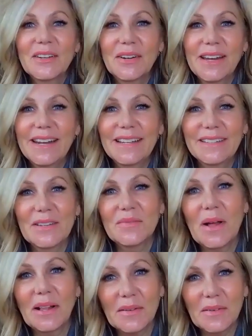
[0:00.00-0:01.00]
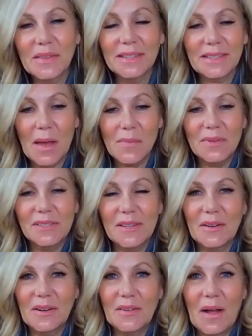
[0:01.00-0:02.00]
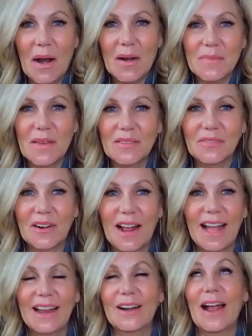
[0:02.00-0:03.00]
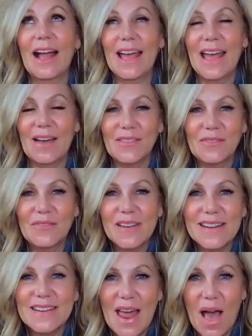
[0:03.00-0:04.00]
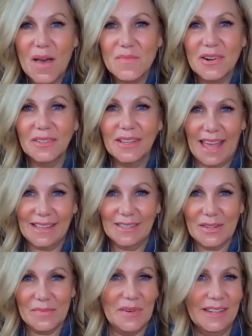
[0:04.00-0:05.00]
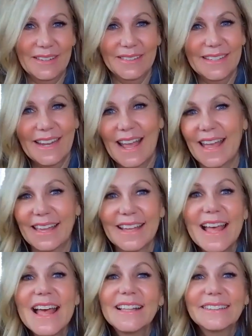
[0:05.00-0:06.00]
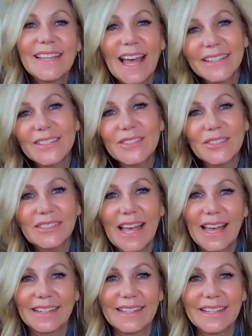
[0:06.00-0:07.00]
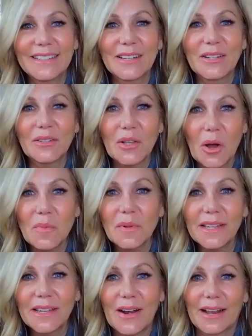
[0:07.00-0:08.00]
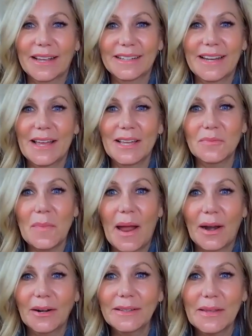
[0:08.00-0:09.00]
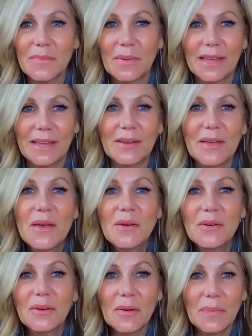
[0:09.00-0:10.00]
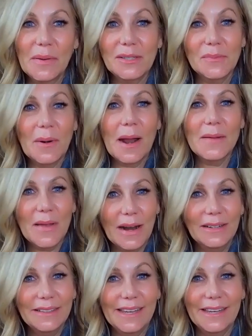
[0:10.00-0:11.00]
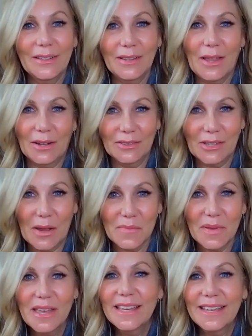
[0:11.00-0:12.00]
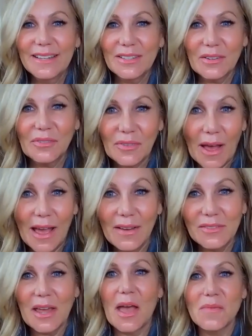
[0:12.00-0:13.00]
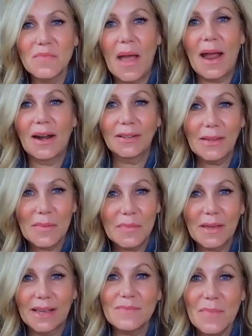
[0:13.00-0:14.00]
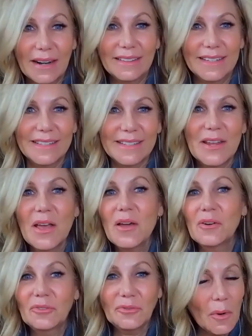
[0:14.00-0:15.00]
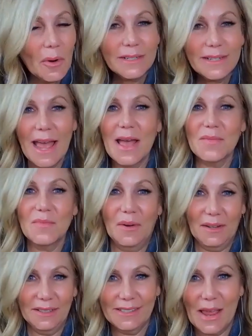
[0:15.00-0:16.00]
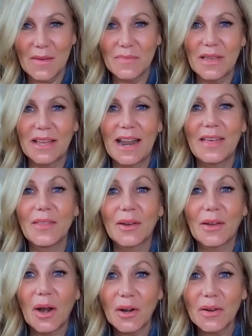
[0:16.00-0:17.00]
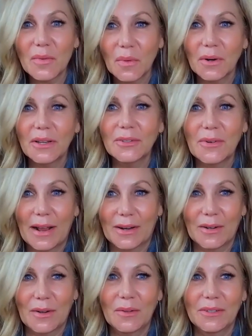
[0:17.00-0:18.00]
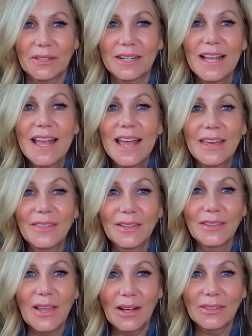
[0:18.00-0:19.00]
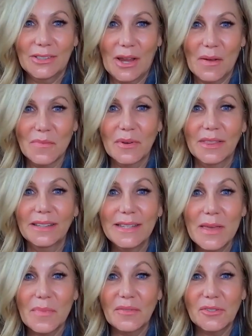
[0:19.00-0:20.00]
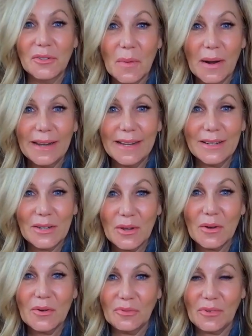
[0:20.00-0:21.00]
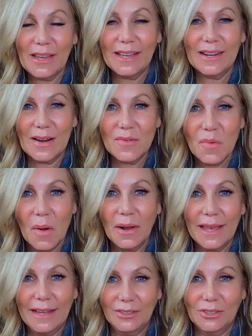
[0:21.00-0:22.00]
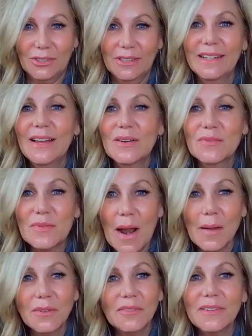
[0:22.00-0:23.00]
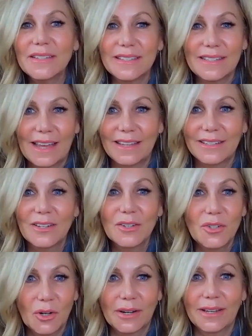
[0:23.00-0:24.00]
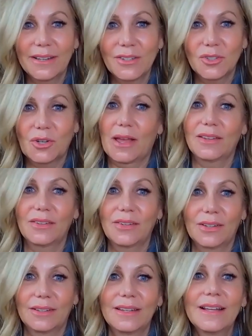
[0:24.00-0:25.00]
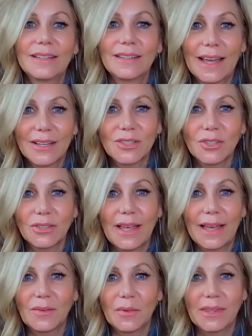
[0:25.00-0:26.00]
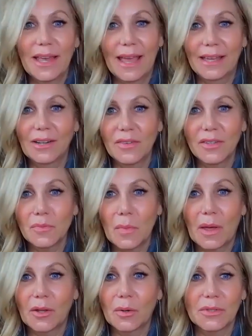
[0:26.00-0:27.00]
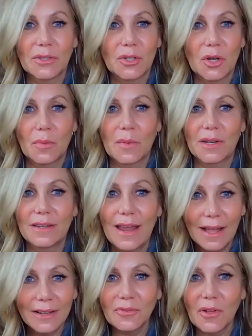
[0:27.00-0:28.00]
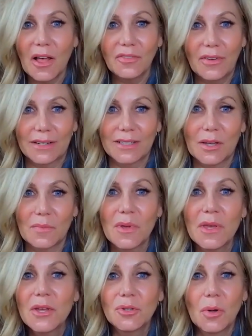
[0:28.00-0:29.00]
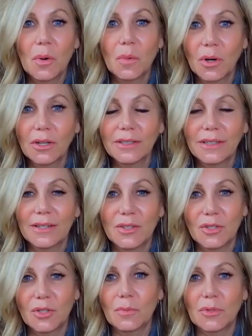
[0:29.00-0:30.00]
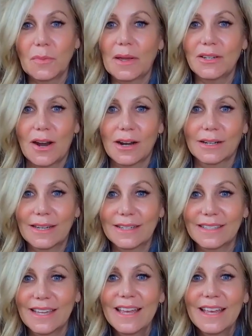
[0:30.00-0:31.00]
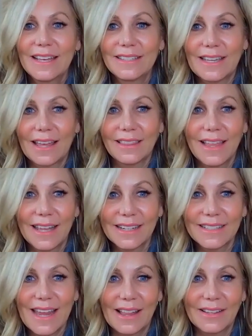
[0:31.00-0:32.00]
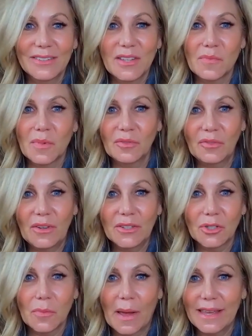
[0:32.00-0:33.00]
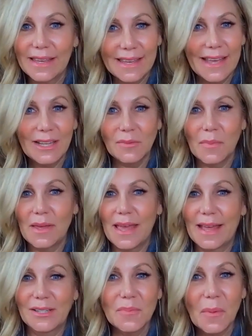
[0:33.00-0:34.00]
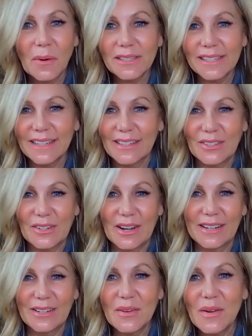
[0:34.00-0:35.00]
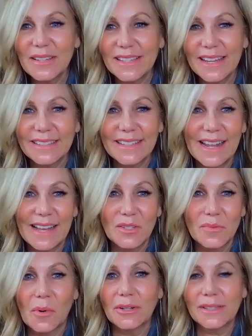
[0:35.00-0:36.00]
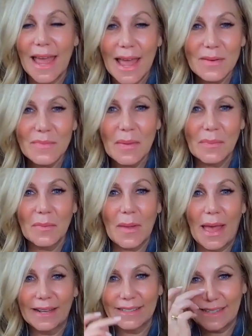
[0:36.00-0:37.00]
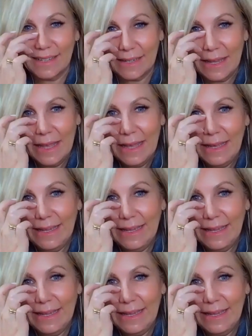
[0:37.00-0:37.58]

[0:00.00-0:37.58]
Greetings and welcome to this episode of Heartbeat for Hire. I have a phenomenal guest to bring you today. Lex Gillette is a globally recognized Paralympian who competes primarily in the long jump. He is a 5-time Paralympic medalist, 4-time world champion, and the current world record holder in the long jump with a leap of 22 feet and 1 inch. Robbed of his sight during his childhood, Lex Gillette, with the aid of his mother, was determined not to fall victim to a world consumed by darkness. His athletic talents have been featured by ESPN, Sports Illustrated, USA Today Sports, and People magazine.